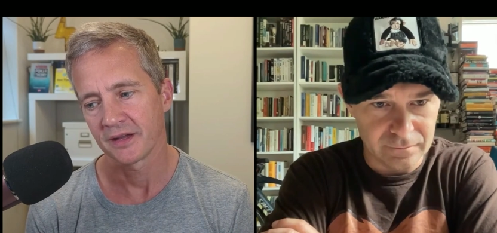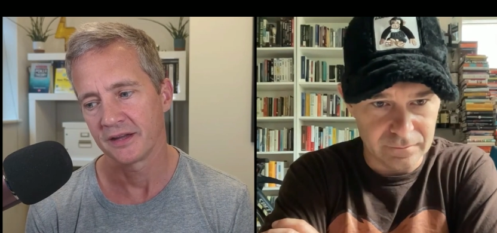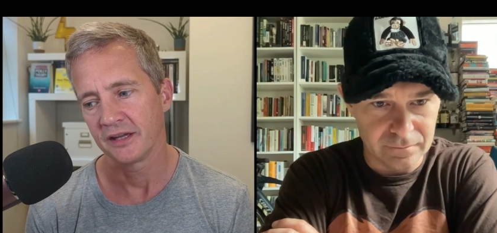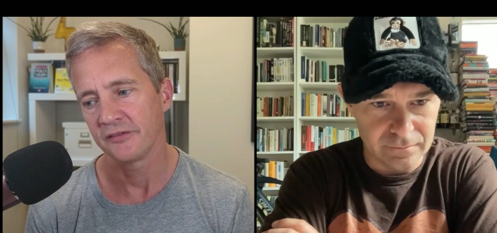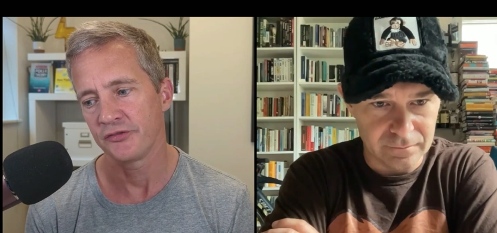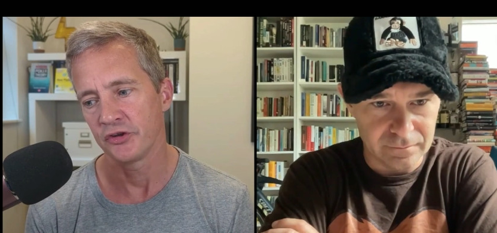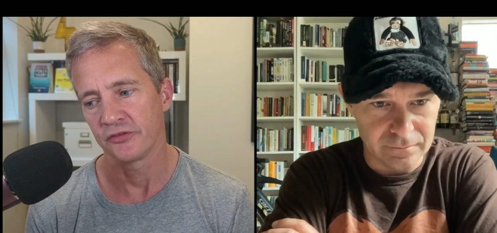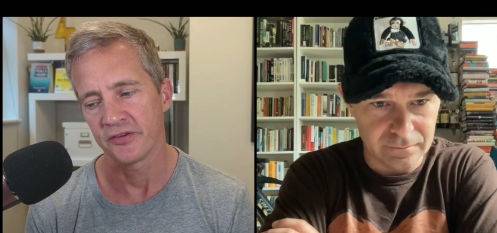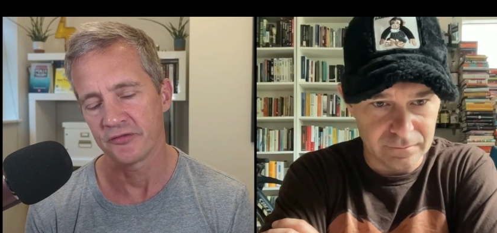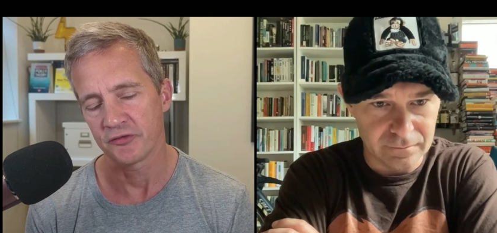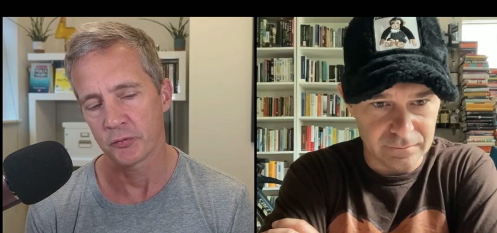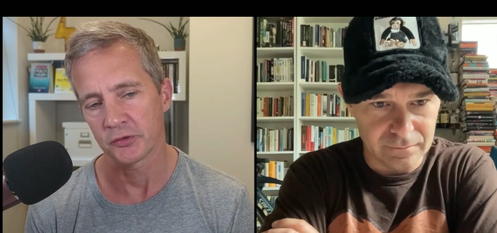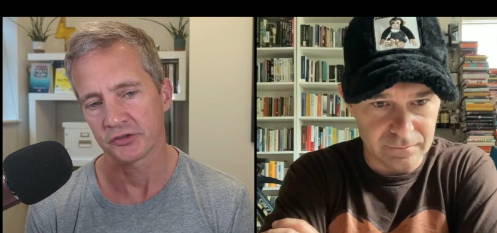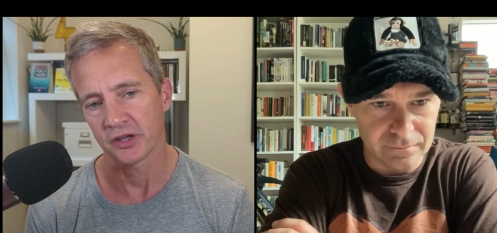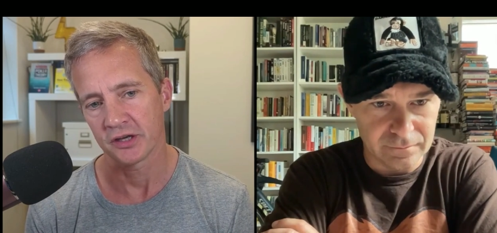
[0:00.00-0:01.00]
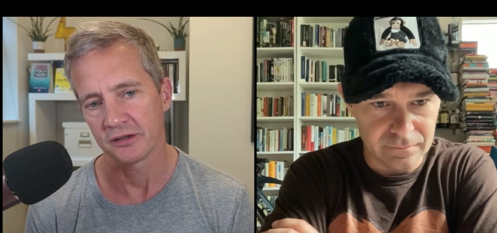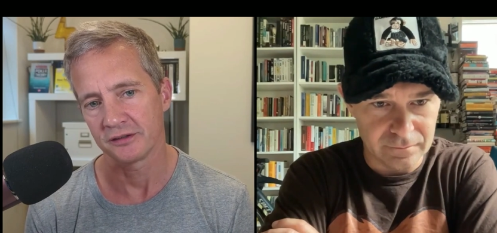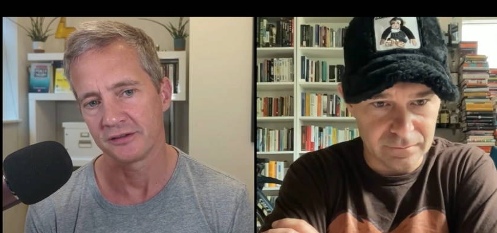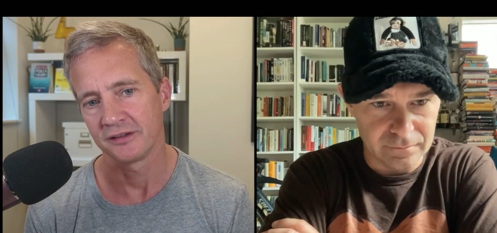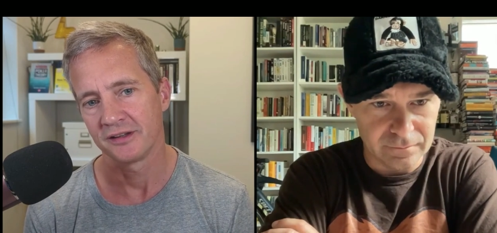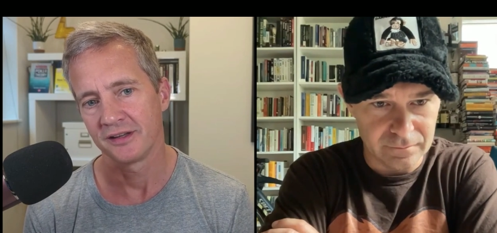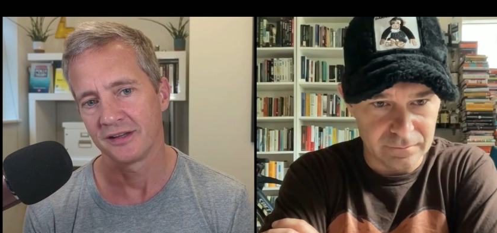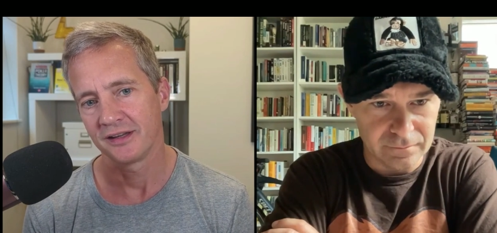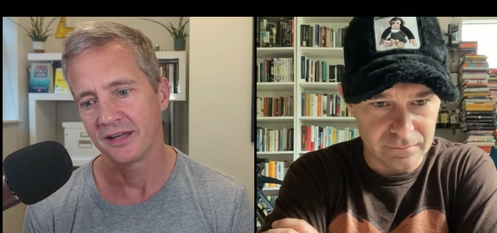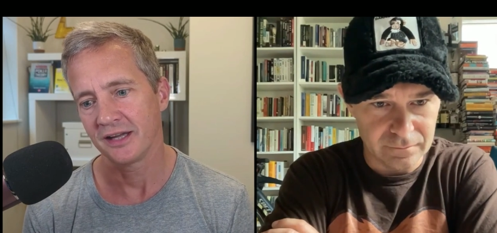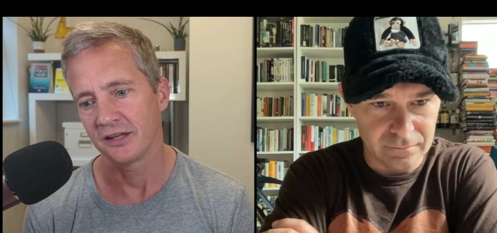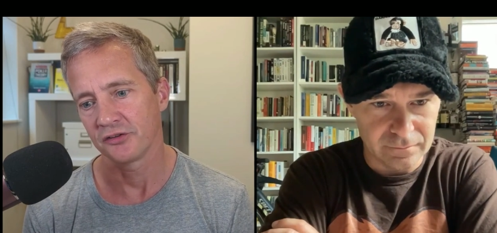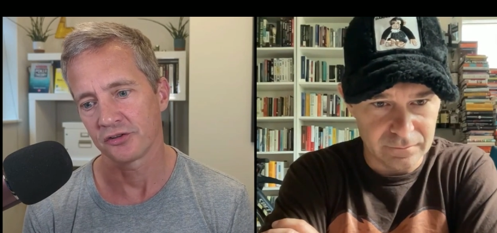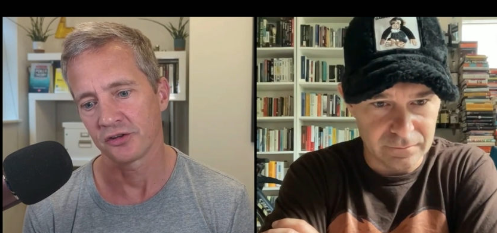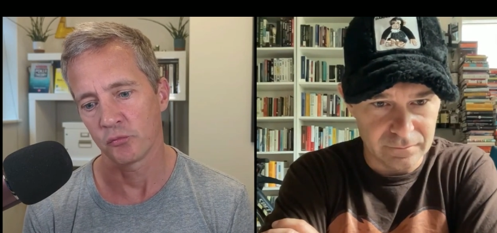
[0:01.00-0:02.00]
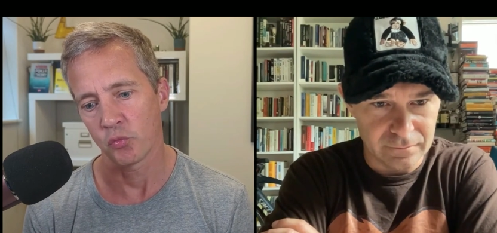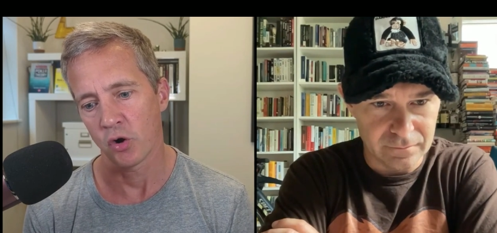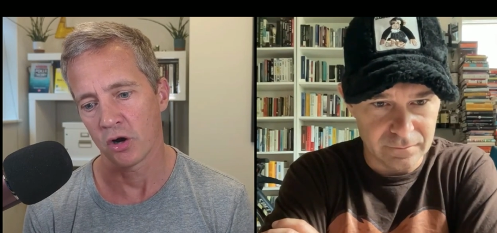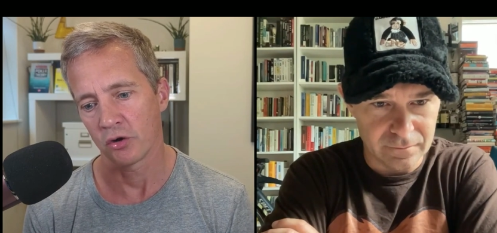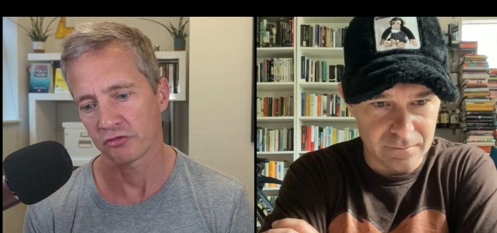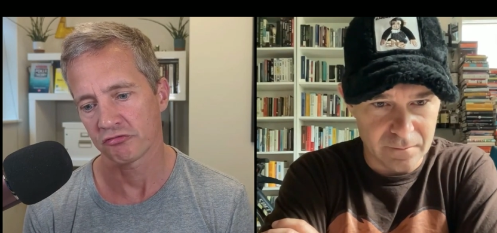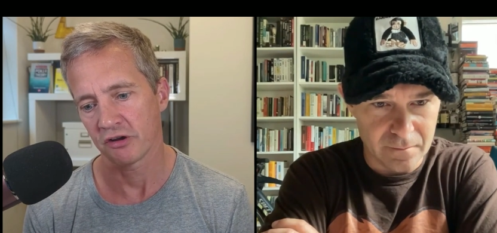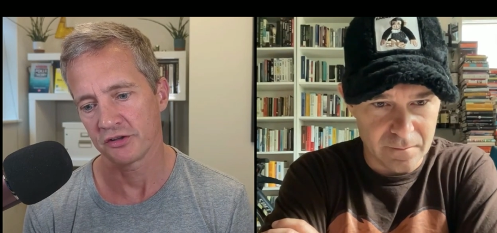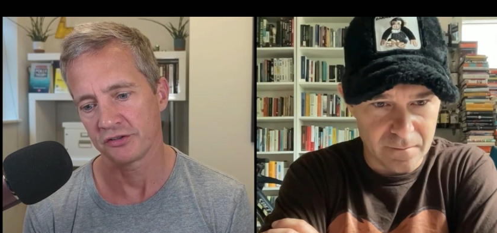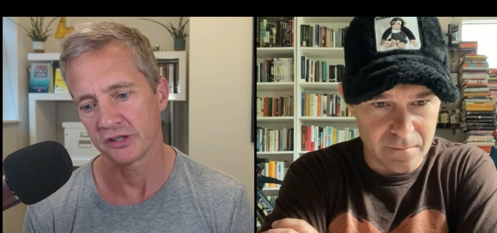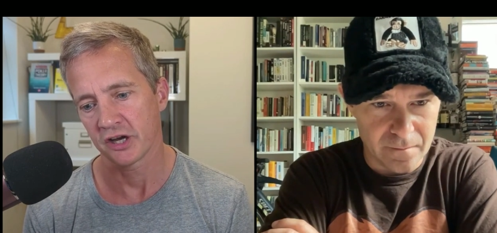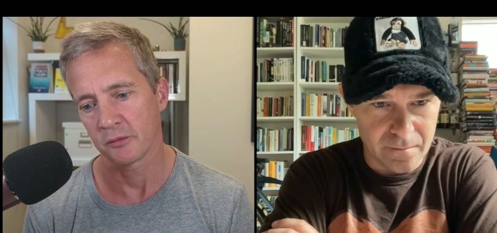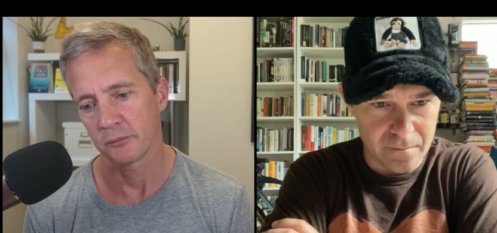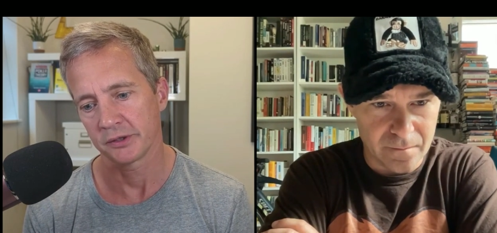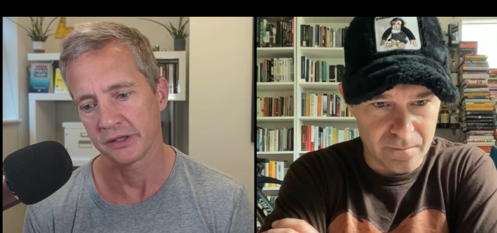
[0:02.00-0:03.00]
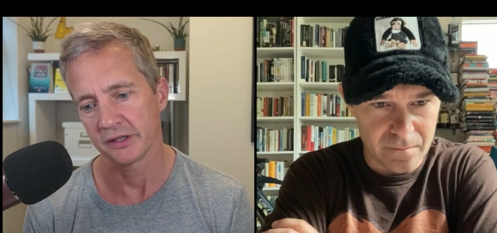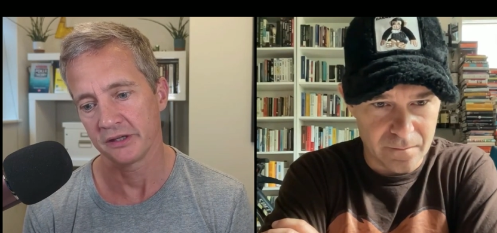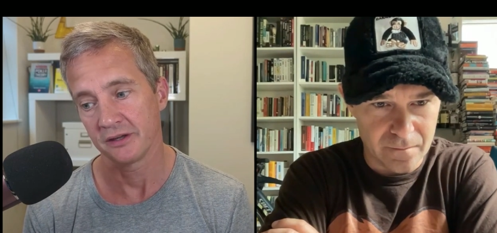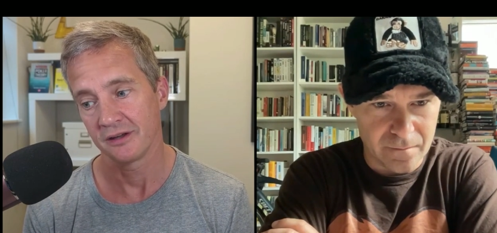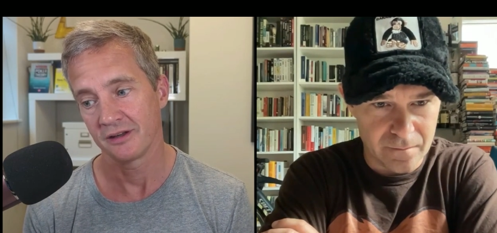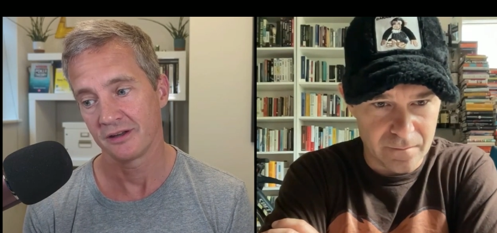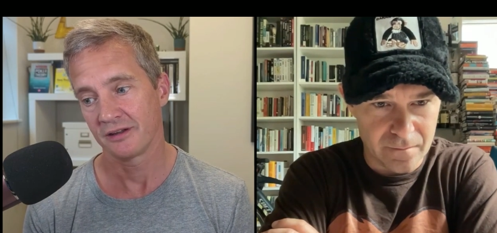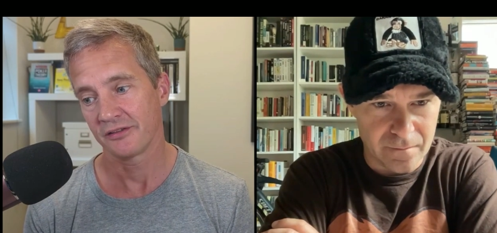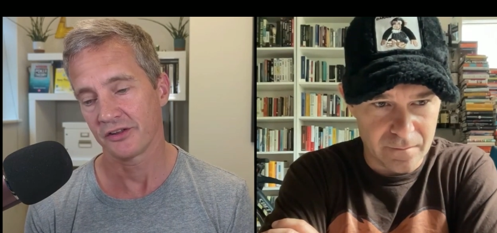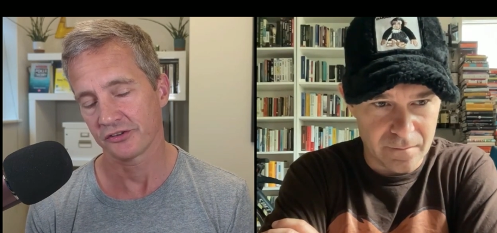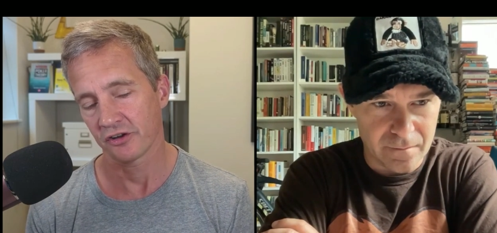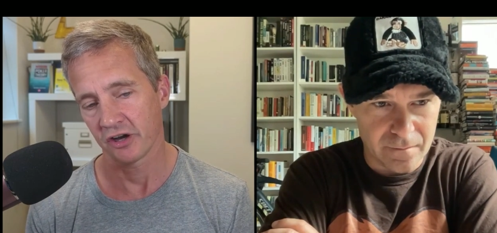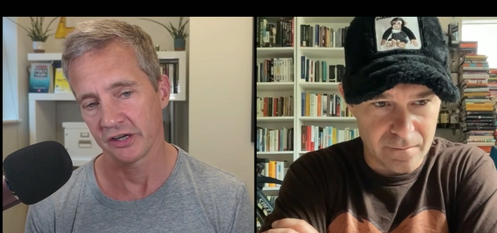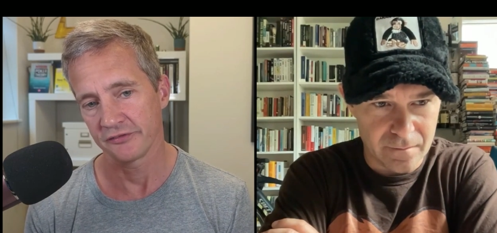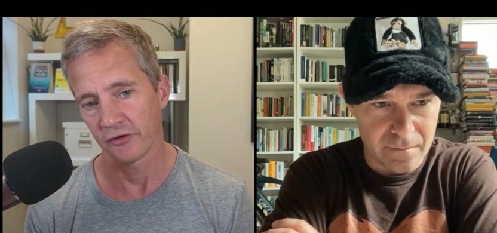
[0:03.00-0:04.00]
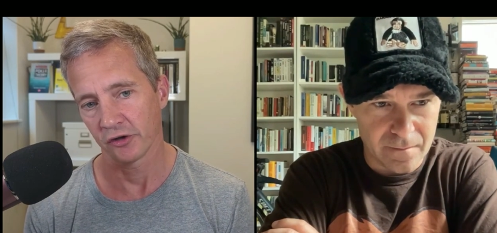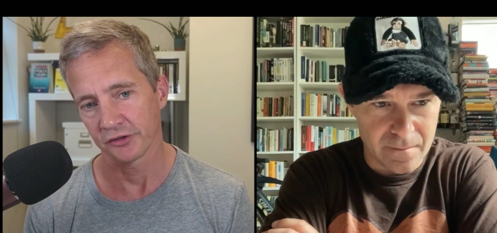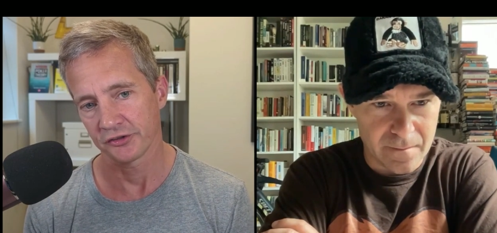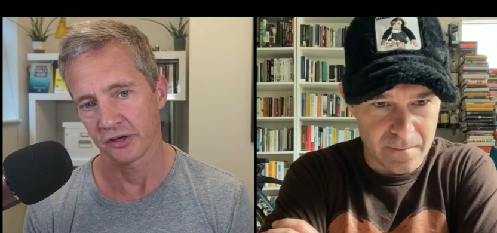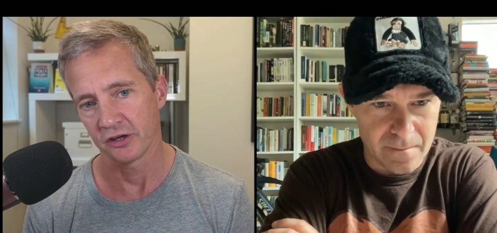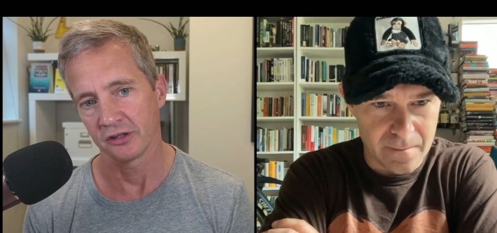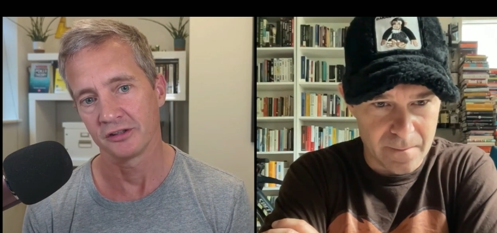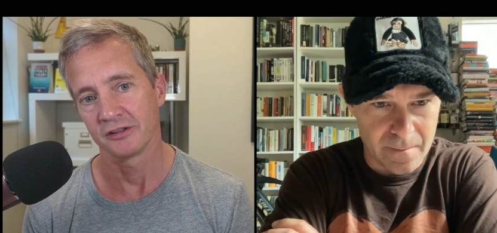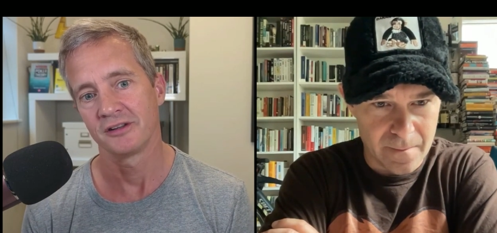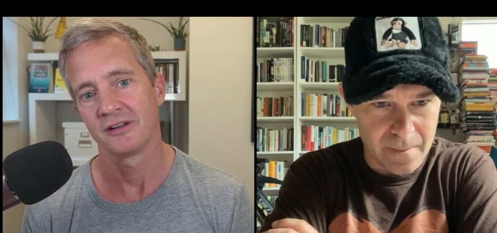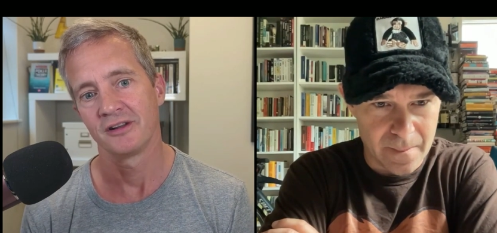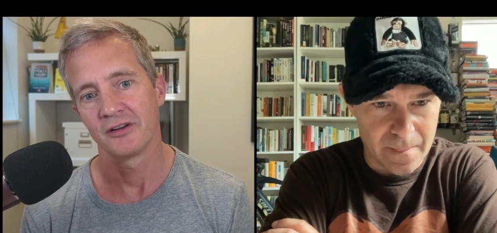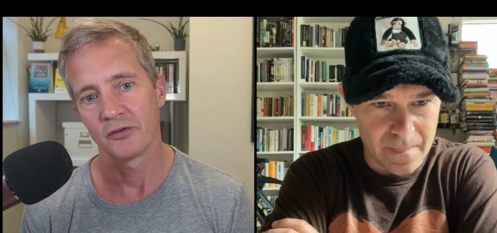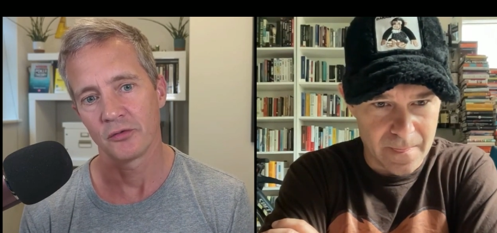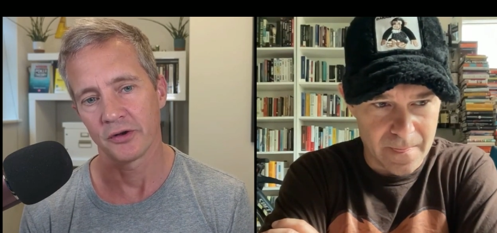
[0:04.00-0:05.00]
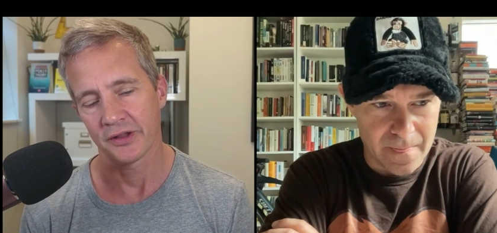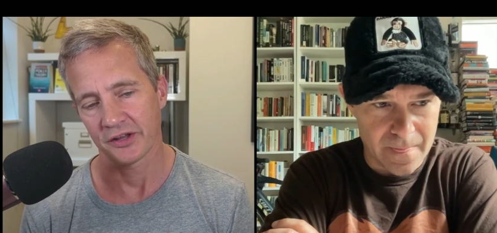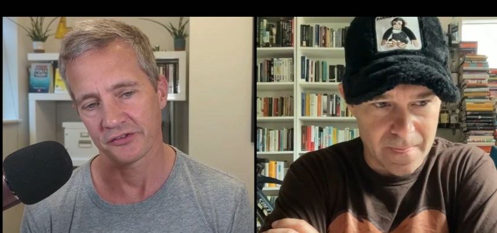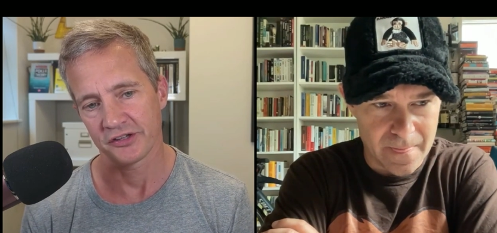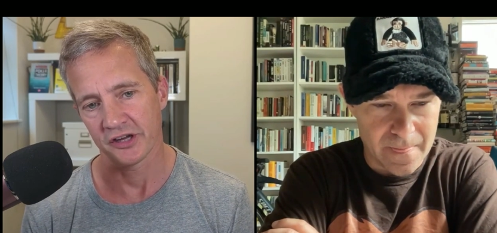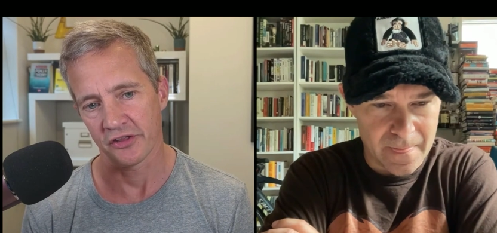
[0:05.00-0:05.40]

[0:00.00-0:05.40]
Speaker 1: If you're 50% in some wild, crazy company that's highly volatile, well, that's the